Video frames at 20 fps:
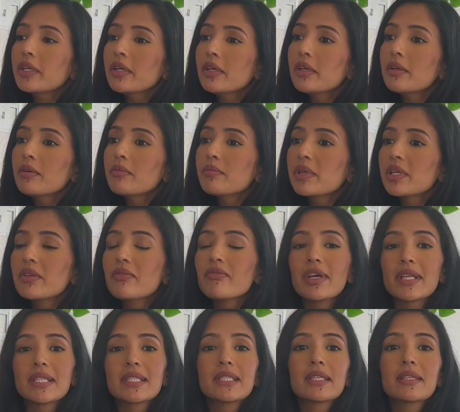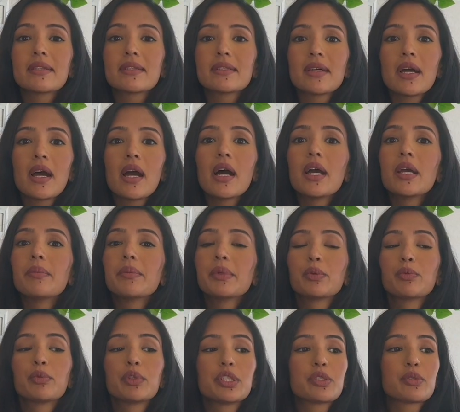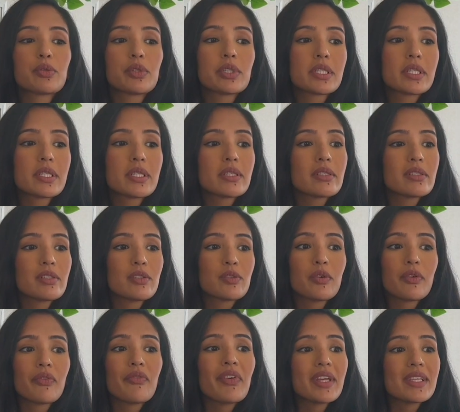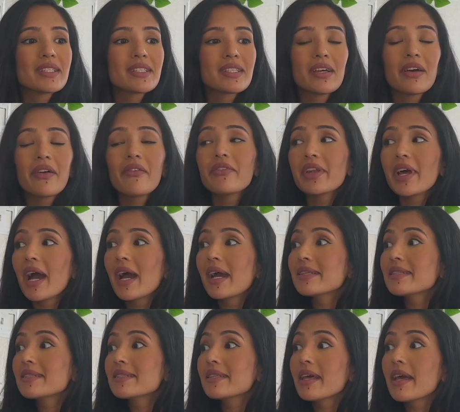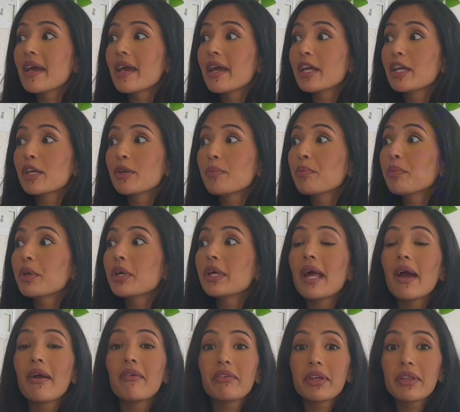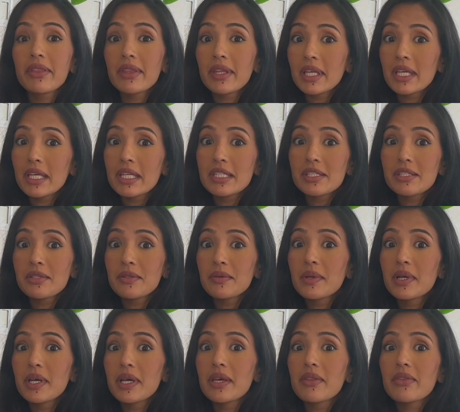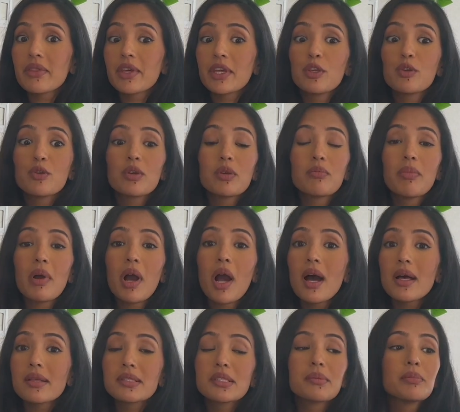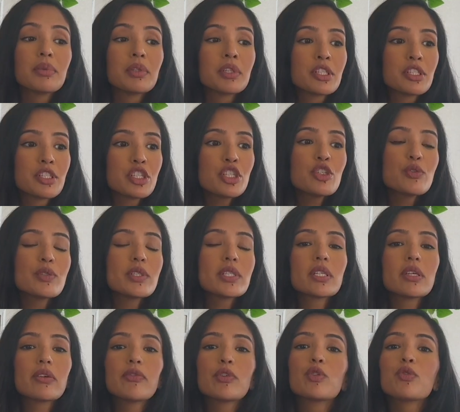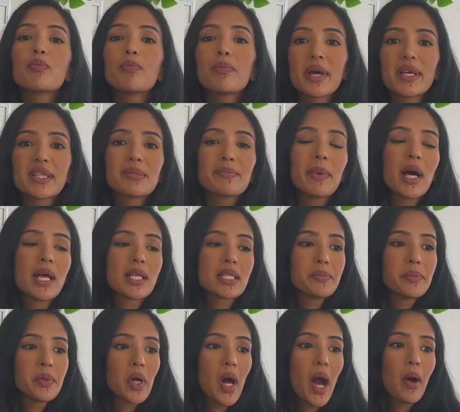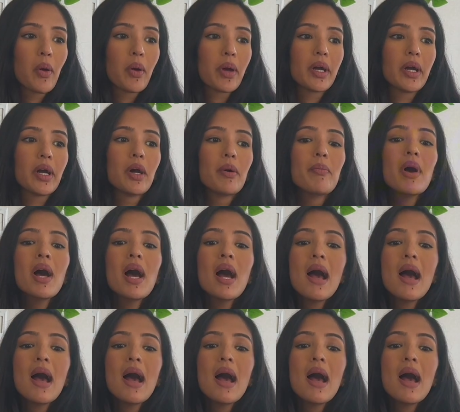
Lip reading: to be investing the time and resources into a facelift, I say put everything into it that you can possibly do to give you the best possible outcome.